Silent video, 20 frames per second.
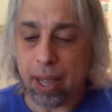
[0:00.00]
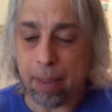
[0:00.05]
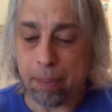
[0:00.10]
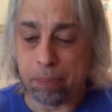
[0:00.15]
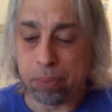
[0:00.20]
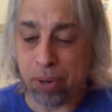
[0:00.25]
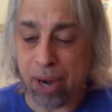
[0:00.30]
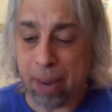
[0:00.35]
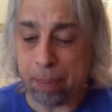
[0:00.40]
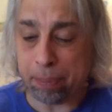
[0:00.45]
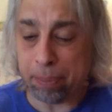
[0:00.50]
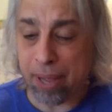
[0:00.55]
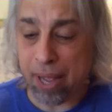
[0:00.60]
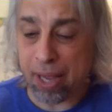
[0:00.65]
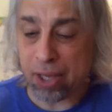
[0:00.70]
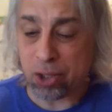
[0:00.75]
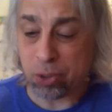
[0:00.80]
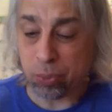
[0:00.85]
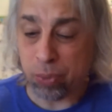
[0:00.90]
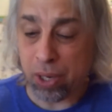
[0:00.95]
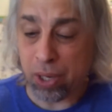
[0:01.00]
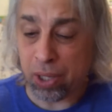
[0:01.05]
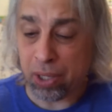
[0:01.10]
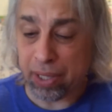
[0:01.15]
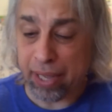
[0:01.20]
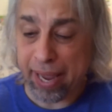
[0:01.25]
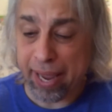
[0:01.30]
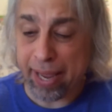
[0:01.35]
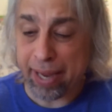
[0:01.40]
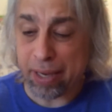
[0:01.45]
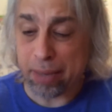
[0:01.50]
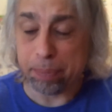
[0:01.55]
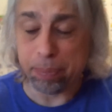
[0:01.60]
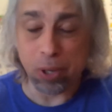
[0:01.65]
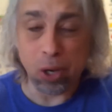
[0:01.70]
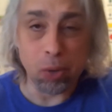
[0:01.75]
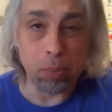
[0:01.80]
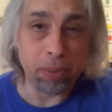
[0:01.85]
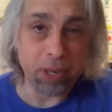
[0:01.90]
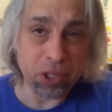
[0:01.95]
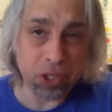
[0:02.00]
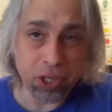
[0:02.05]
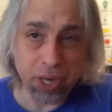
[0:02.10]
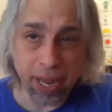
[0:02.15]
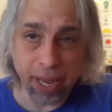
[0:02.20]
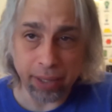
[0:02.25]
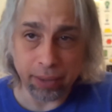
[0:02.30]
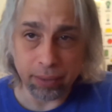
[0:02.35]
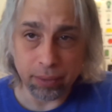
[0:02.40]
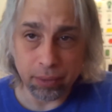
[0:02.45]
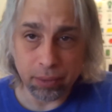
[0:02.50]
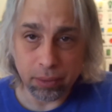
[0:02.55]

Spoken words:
Brett Boswell, and Bo Bichette.